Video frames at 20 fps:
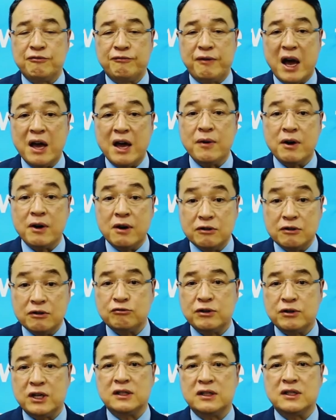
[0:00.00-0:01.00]
five
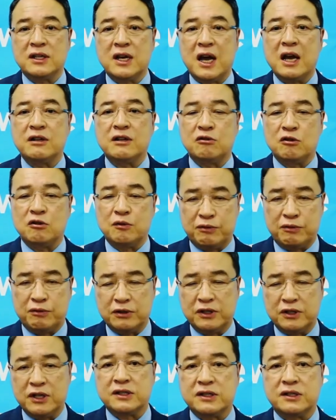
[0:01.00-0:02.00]
hundred catalog
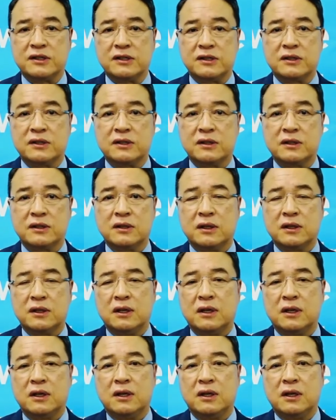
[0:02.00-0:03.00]
products.
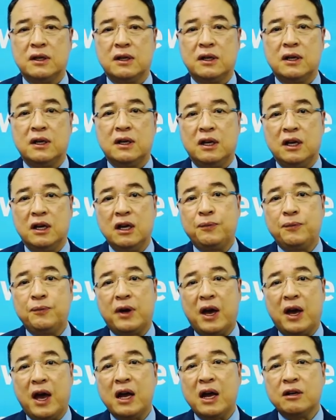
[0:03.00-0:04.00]
If
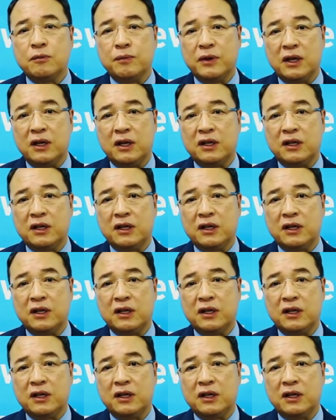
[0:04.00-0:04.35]
Atomy